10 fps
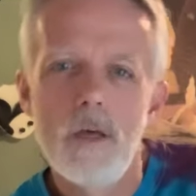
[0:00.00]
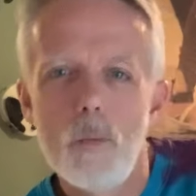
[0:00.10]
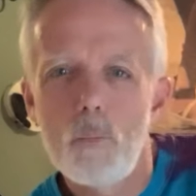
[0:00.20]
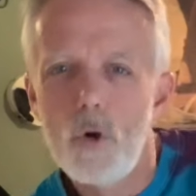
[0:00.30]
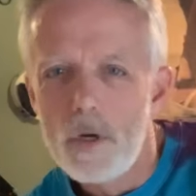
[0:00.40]

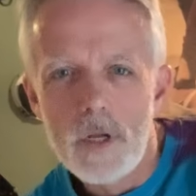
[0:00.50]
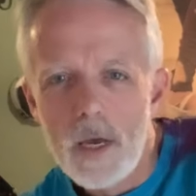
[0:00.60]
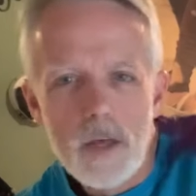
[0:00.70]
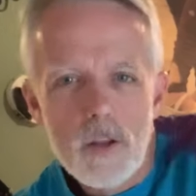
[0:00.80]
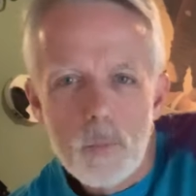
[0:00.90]
putting
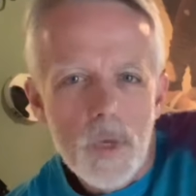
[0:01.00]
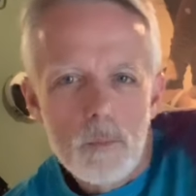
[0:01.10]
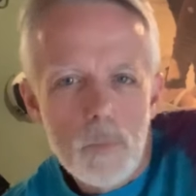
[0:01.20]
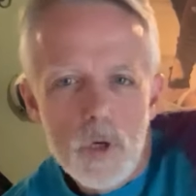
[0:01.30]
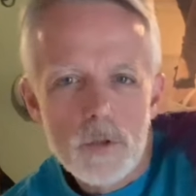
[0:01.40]
together big
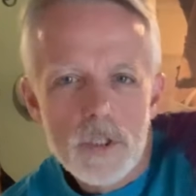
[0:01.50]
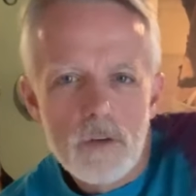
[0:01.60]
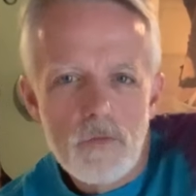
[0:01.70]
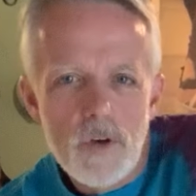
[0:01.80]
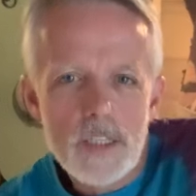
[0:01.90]
music
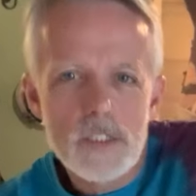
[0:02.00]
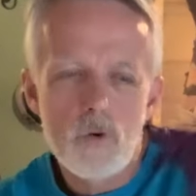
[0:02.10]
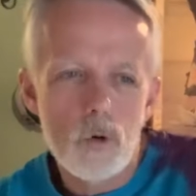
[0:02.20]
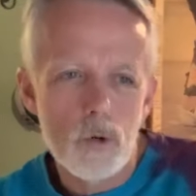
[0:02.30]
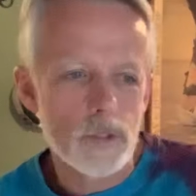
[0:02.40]

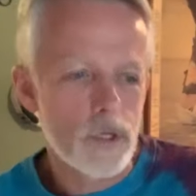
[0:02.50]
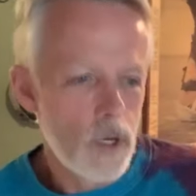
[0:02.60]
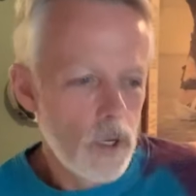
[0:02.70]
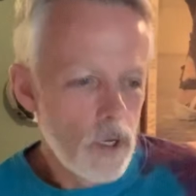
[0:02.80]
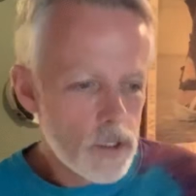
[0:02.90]
festivals,
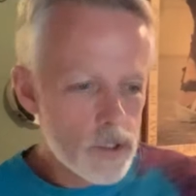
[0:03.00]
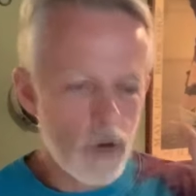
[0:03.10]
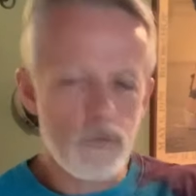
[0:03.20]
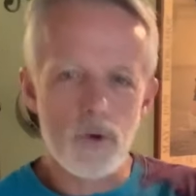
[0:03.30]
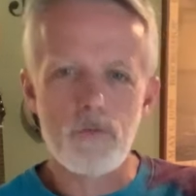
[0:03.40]

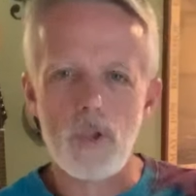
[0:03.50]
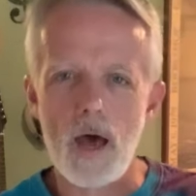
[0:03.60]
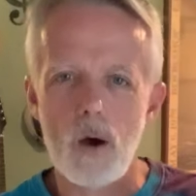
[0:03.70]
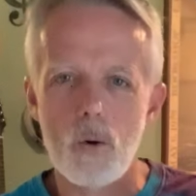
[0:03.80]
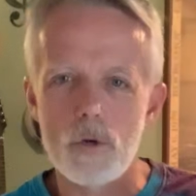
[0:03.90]
stuffing
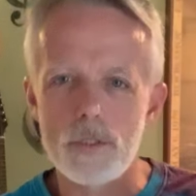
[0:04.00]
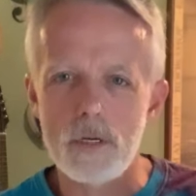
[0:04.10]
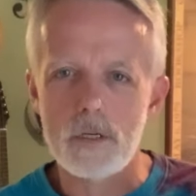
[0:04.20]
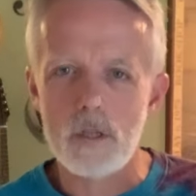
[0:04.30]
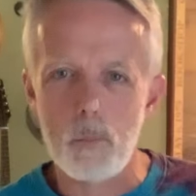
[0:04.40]
flowers
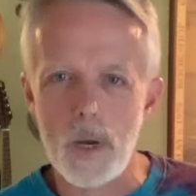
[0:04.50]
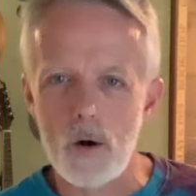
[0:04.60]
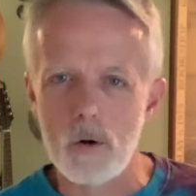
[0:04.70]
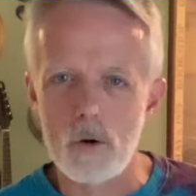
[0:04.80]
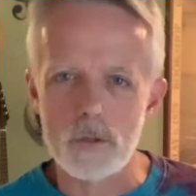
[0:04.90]
into the
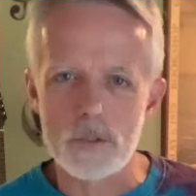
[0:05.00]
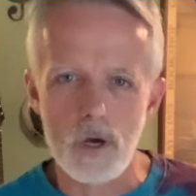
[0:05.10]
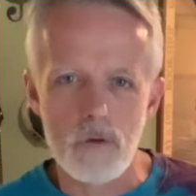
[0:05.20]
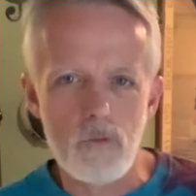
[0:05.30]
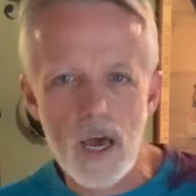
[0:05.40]
barrels
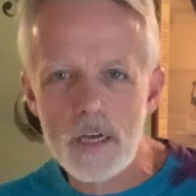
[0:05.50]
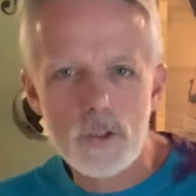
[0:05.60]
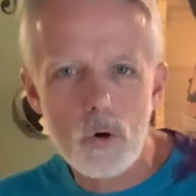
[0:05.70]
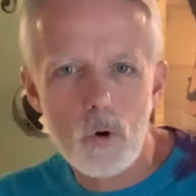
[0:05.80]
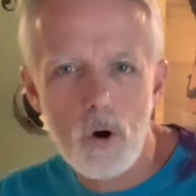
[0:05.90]
of
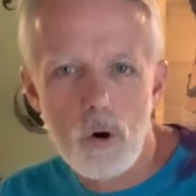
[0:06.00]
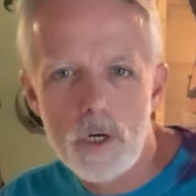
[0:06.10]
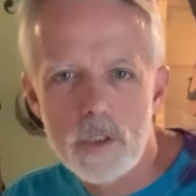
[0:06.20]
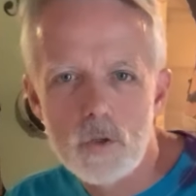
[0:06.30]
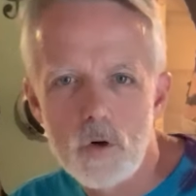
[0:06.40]
National
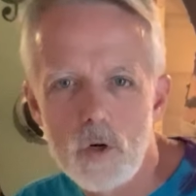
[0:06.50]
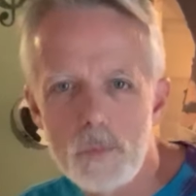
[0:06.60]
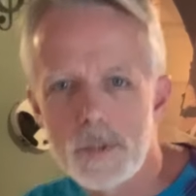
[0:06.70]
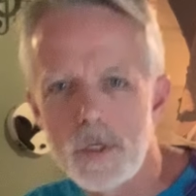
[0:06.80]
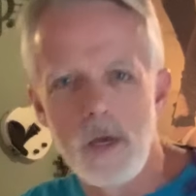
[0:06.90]
Guard
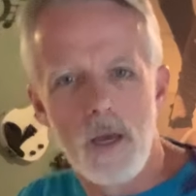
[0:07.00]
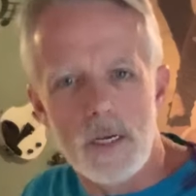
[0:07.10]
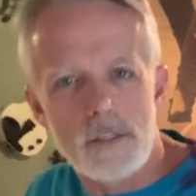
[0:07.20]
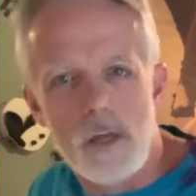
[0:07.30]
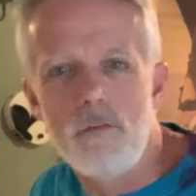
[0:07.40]
troops
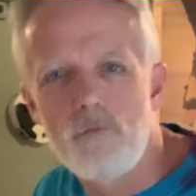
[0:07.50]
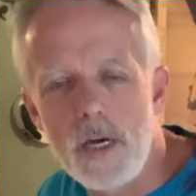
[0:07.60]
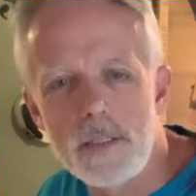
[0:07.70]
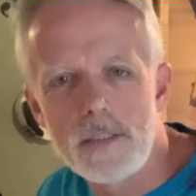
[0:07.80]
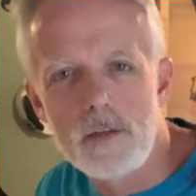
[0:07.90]
as they
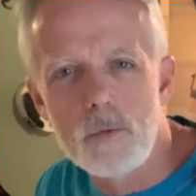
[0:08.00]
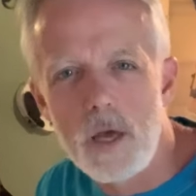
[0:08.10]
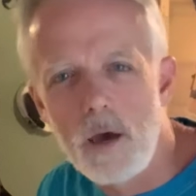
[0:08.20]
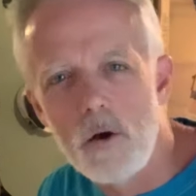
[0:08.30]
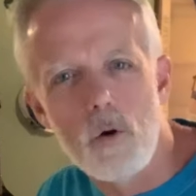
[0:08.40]
faced them
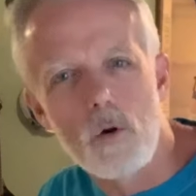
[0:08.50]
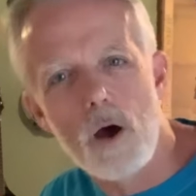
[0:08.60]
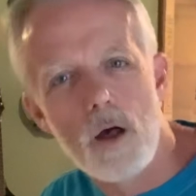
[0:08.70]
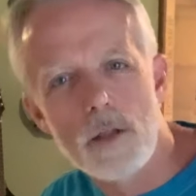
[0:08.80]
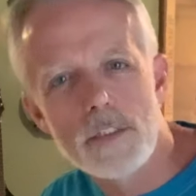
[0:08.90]
down on
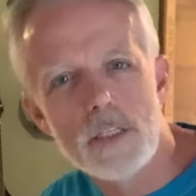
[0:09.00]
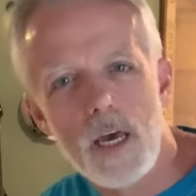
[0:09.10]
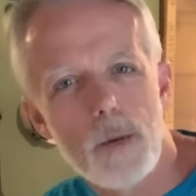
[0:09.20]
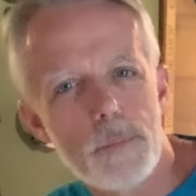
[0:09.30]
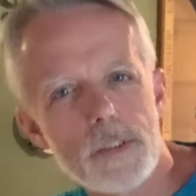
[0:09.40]
college
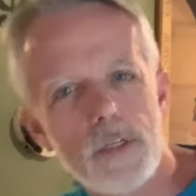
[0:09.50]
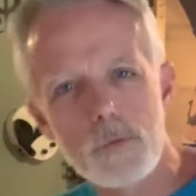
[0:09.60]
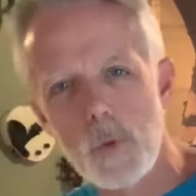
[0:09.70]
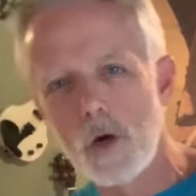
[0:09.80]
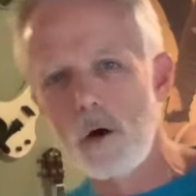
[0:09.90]
campuses
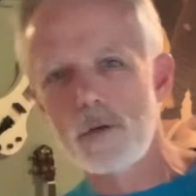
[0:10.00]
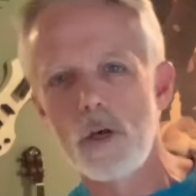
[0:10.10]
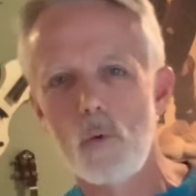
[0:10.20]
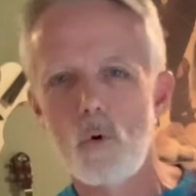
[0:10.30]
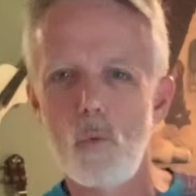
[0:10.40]
because
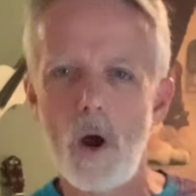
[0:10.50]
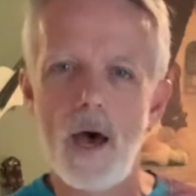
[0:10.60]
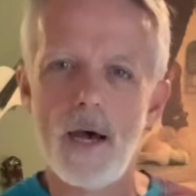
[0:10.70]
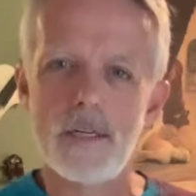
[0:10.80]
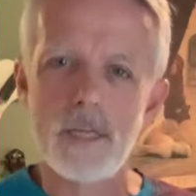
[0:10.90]
they were
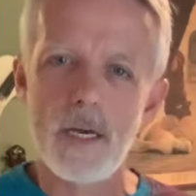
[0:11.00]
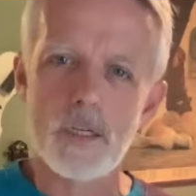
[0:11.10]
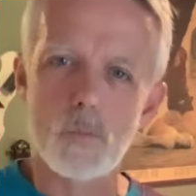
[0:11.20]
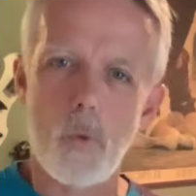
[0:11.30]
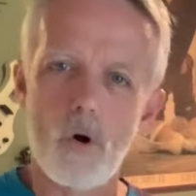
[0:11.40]
rioting
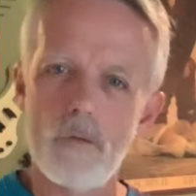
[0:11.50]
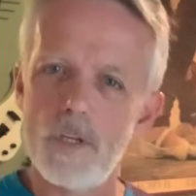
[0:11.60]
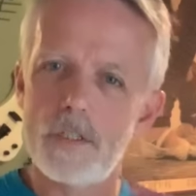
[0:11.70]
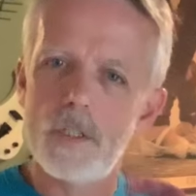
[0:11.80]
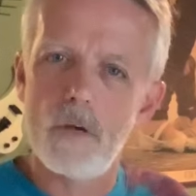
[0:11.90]
as part of the
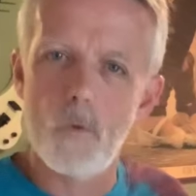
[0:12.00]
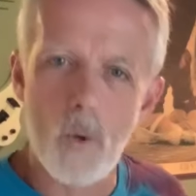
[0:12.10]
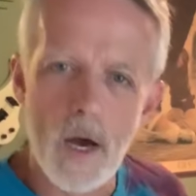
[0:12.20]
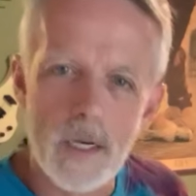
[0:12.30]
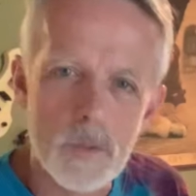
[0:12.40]
civil
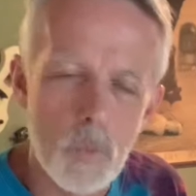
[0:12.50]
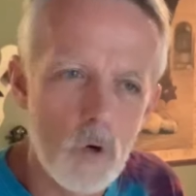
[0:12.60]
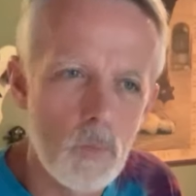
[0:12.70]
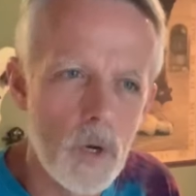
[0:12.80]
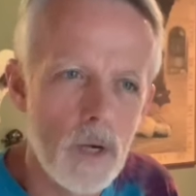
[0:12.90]
rights
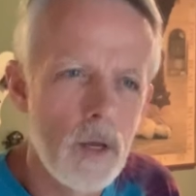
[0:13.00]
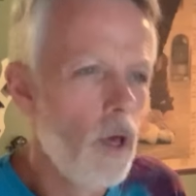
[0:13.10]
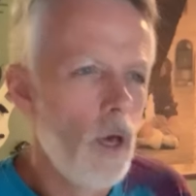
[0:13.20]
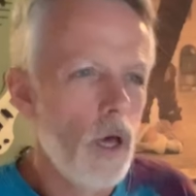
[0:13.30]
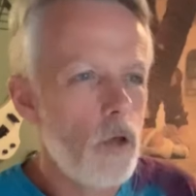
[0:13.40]
movement.
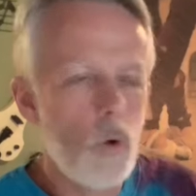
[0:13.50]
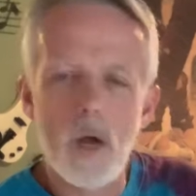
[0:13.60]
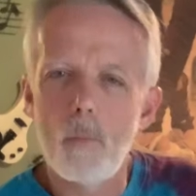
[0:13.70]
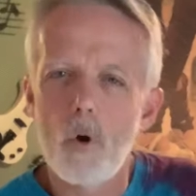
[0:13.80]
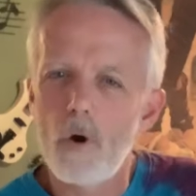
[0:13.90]
You
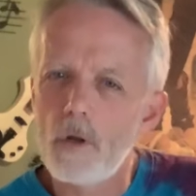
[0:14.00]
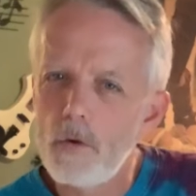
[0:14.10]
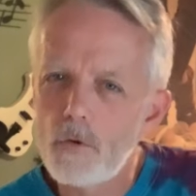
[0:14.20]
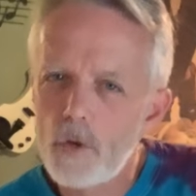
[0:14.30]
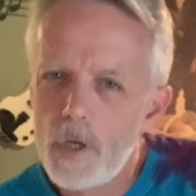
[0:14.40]
had Martin
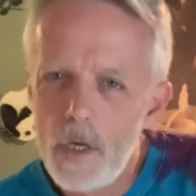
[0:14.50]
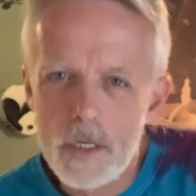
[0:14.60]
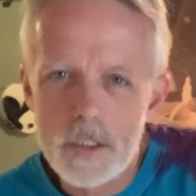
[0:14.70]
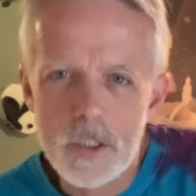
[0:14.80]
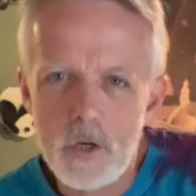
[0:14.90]
Luther
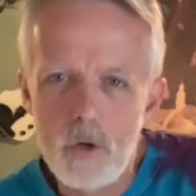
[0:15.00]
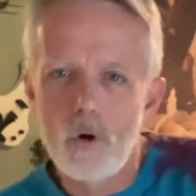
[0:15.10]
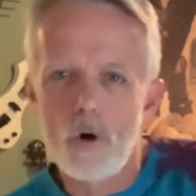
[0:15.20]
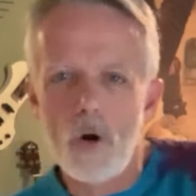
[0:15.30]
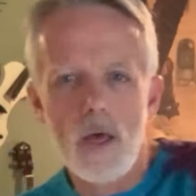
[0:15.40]
King
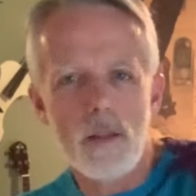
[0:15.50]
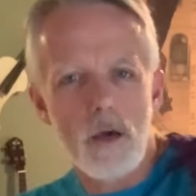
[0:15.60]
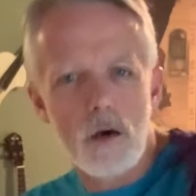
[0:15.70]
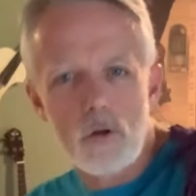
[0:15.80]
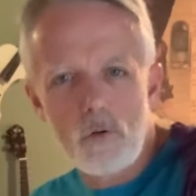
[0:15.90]
Jr. and the
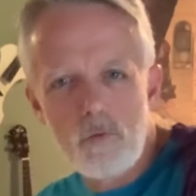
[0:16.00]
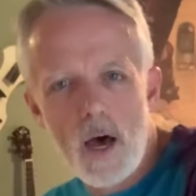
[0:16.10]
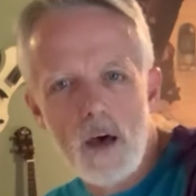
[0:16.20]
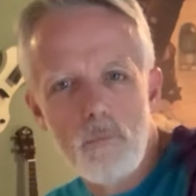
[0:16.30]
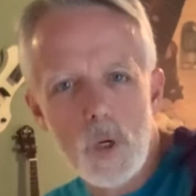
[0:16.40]
other
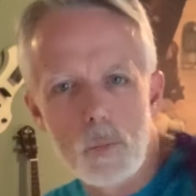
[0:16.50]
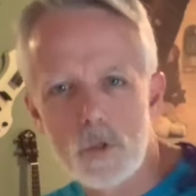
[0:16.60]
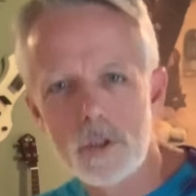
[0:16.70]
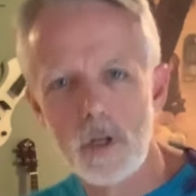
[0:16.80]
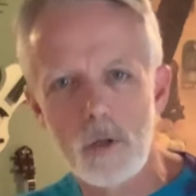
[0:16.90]
5
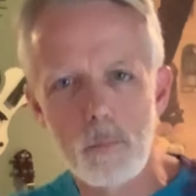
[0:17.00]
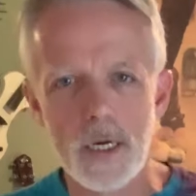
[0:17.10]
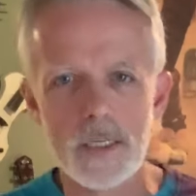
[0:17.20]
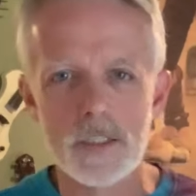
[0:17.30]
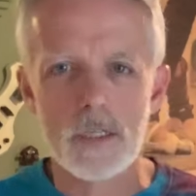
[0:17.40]
members of the
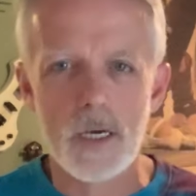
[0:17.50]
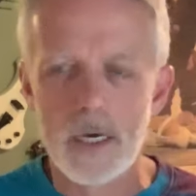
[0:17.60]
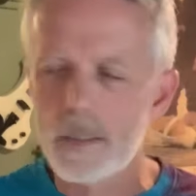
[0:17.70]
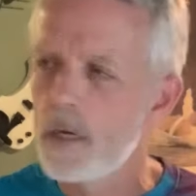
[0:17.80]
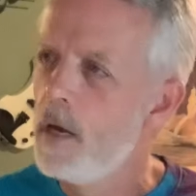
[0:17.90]
Big
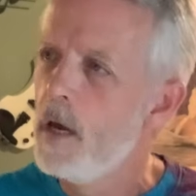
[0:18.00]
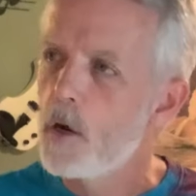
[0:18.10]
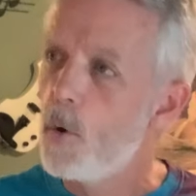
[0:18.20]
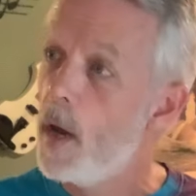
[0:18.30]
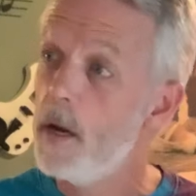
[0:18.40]
Six
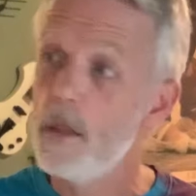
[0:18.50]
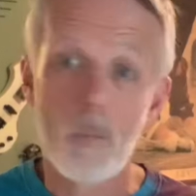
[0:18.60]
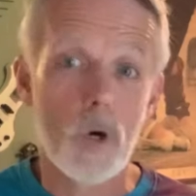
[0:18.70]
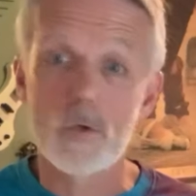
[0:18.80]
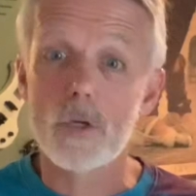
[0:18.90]
creating the
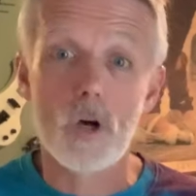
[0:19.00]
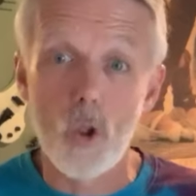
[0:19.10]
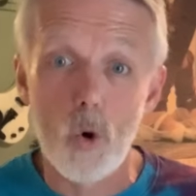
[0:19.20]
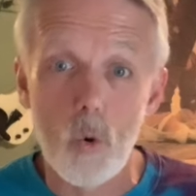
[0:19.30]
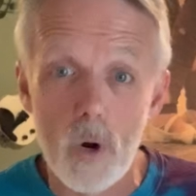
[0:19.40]
most
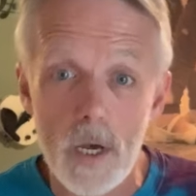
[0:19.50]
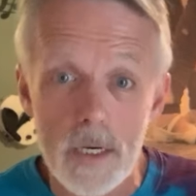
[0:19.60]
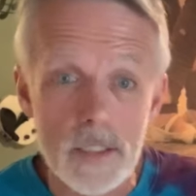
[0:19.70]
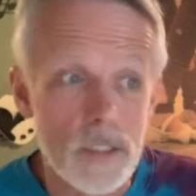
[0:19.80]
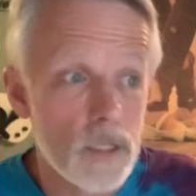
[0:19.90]

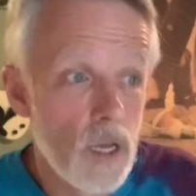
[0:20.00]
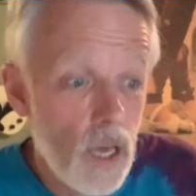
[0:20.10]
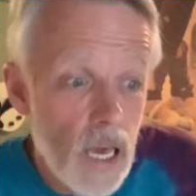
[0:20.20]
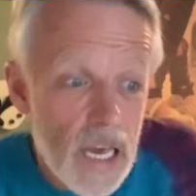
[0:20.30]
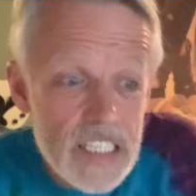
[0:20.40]
glorious
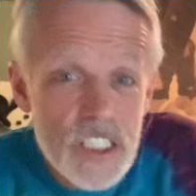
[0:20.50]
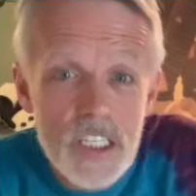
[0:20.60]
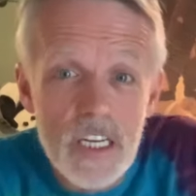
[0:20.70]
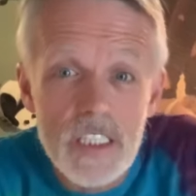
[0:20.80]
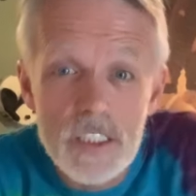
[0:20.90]

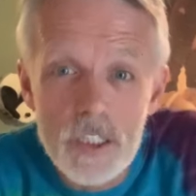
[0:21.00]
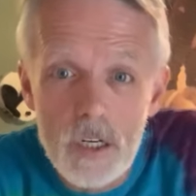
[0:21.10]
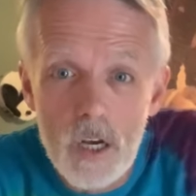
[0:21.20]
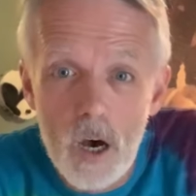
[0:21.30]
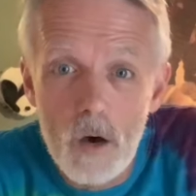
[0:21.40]

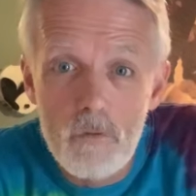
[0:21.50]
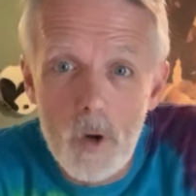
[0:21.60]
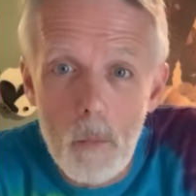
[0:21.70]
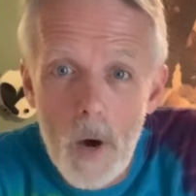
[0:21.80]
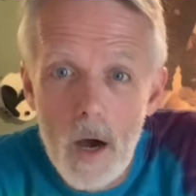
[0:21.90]
extension of
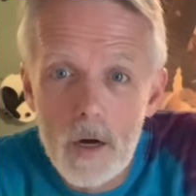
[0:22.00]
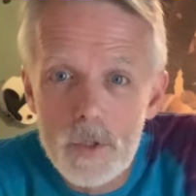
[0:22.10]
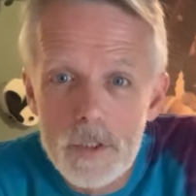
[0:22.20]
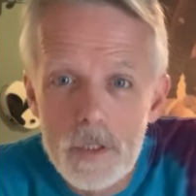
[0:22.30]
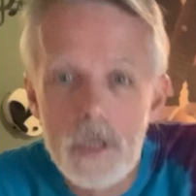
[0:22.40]

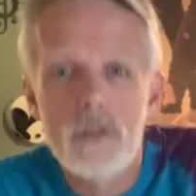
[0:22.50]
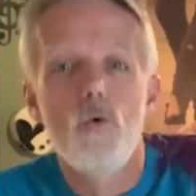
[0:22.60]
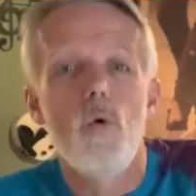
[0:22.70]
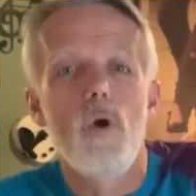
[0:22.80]
democracy through a